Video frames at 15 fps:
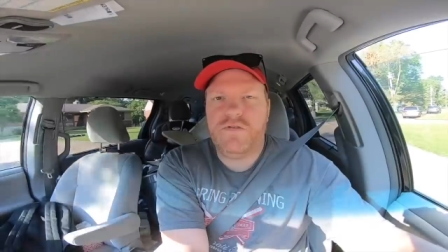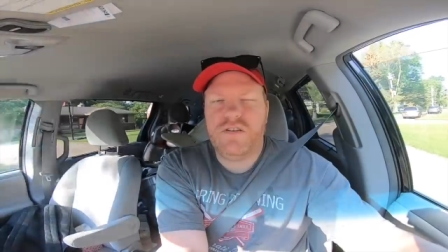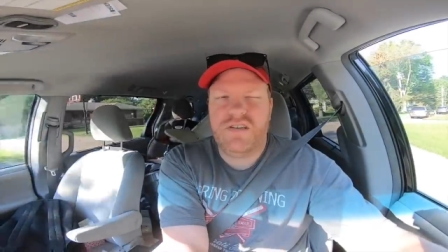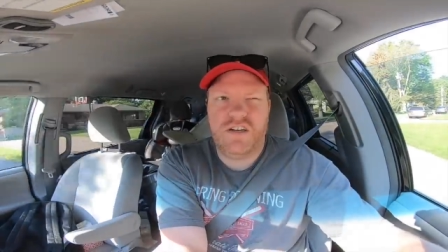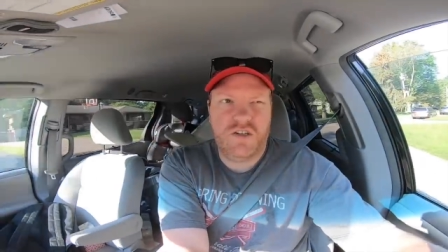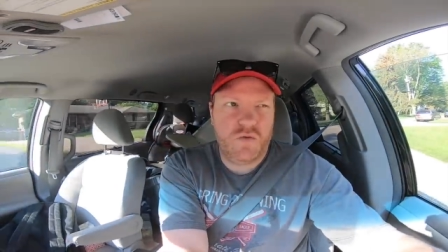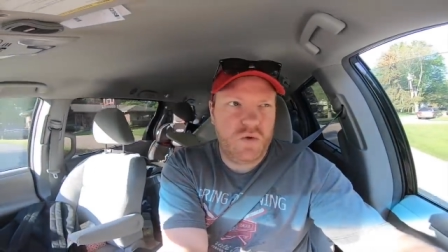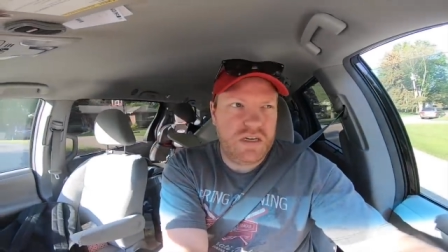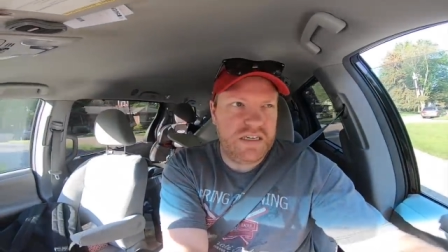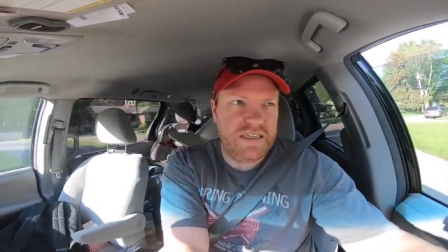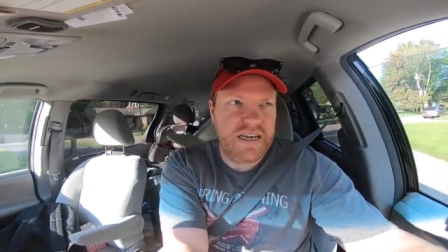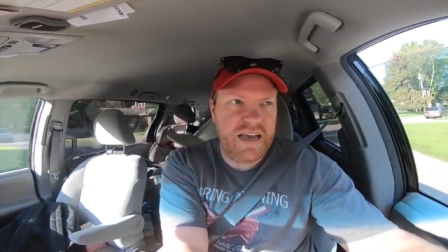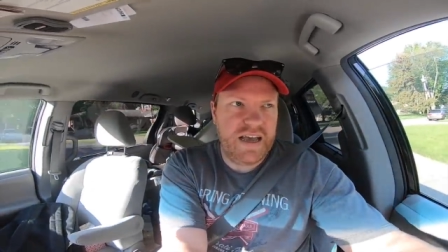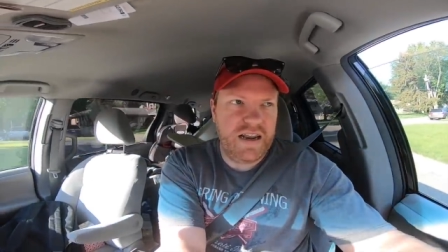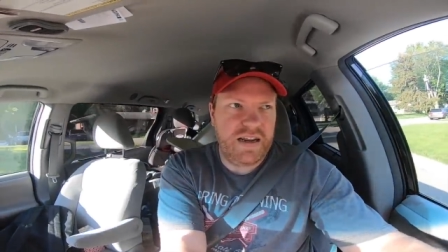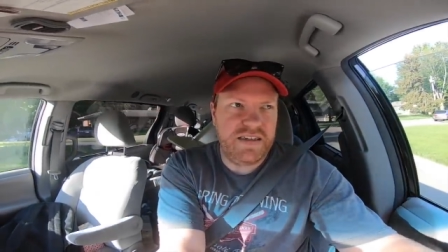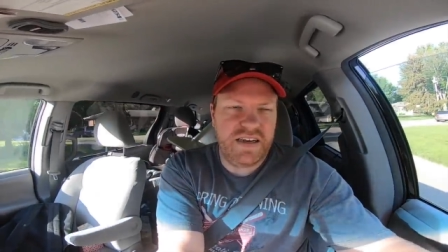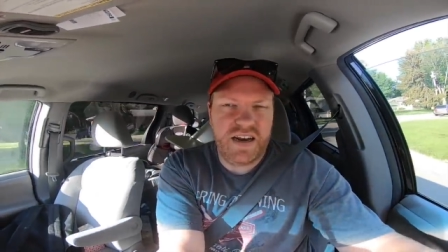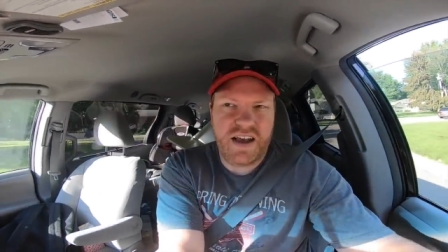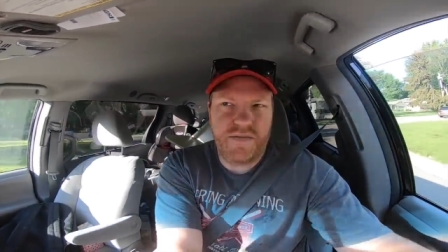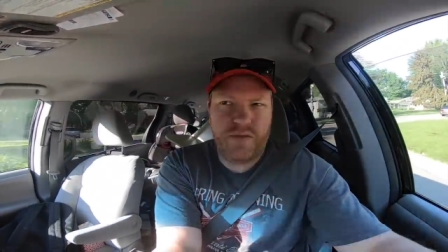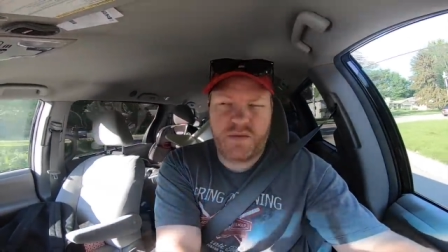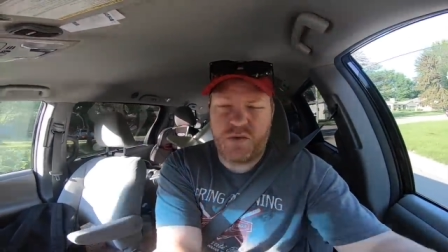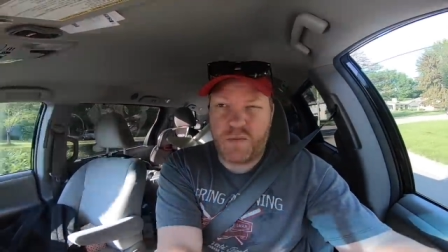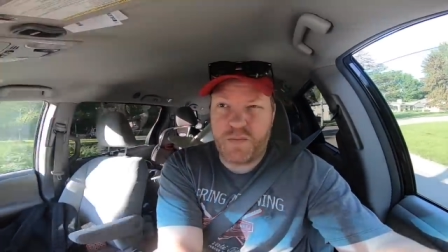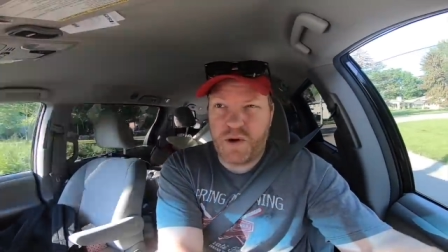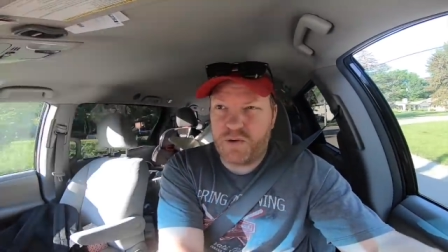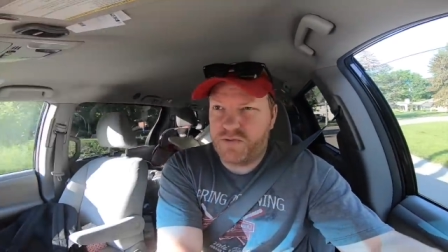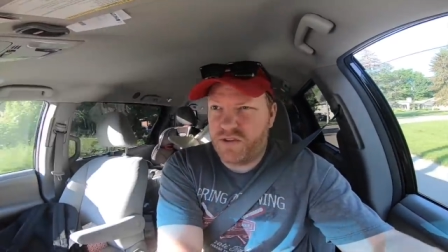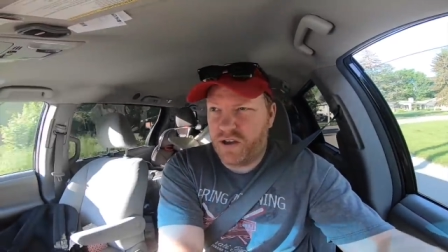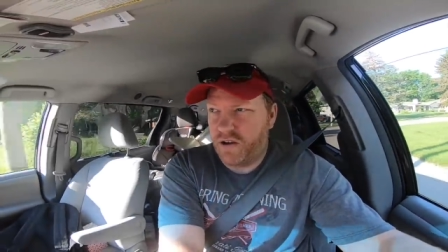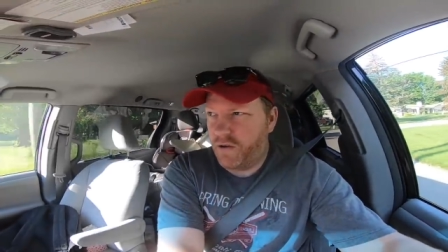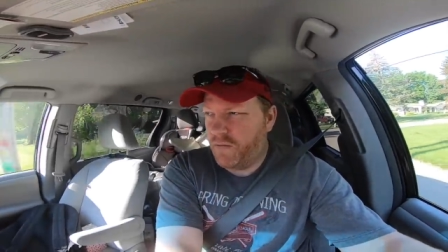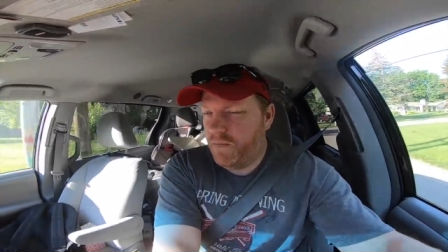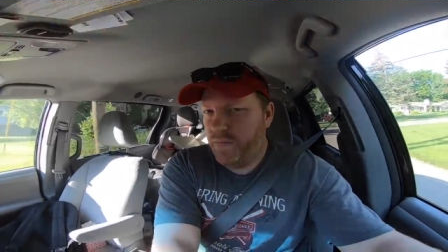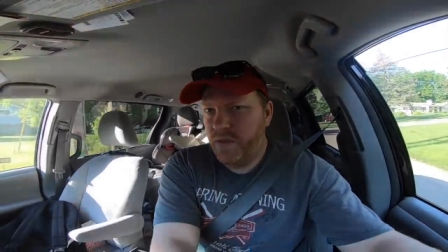She said she wanted 10. It didn't have the remote though.